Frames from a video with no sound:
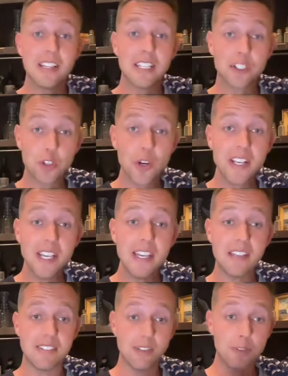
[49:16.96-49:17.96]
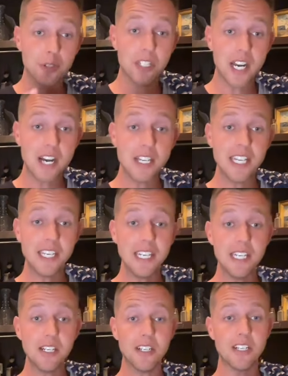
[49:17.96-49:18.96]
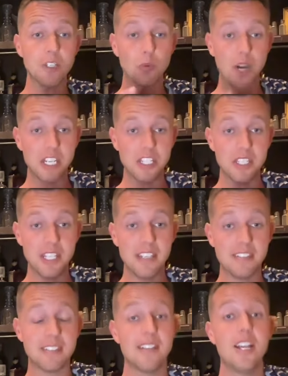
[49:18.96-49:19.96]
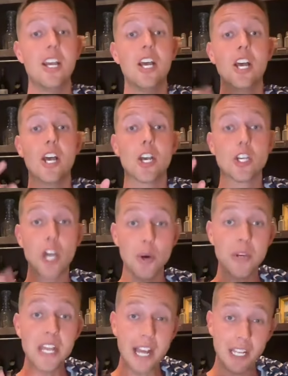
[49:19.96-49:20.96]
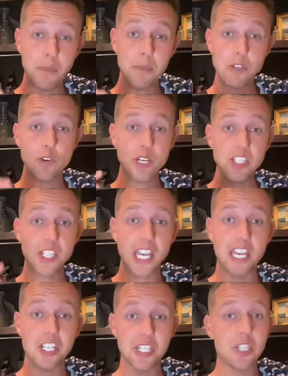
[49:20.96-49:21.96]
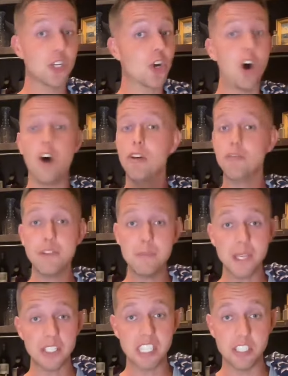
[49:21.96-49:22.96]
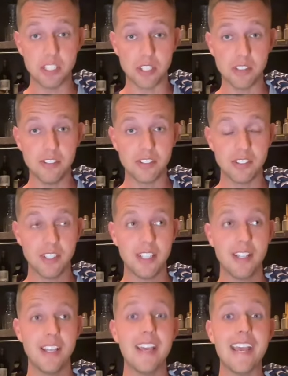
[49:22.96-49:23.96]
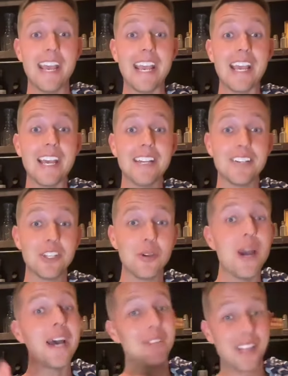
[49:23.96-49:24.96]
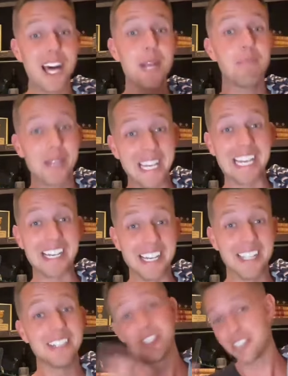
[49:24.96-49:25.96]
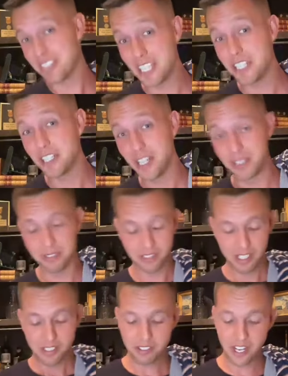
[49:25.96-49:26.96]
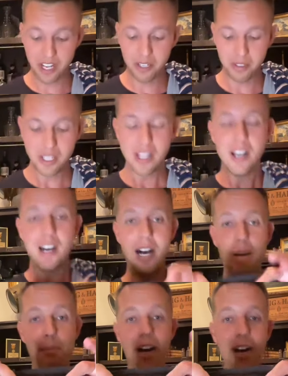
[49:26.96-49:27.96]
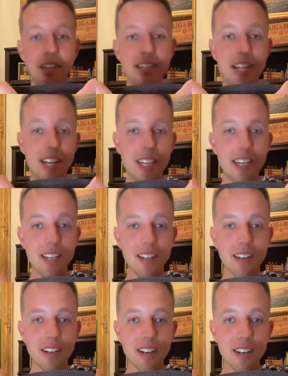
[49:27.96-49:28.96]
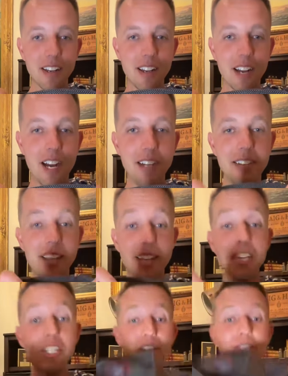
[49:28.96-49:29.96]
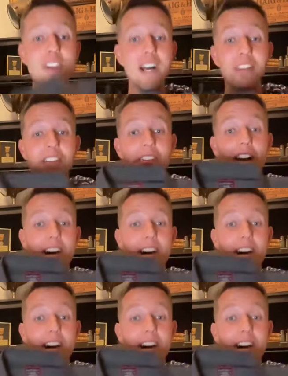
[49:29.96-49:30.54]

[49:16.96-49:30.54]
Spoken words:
The trick is, if you're young in here and you're watching this, go into elementary education. They're all female teachers, and you have a lot of picking. Just letting you know. So, Untuck It. She found this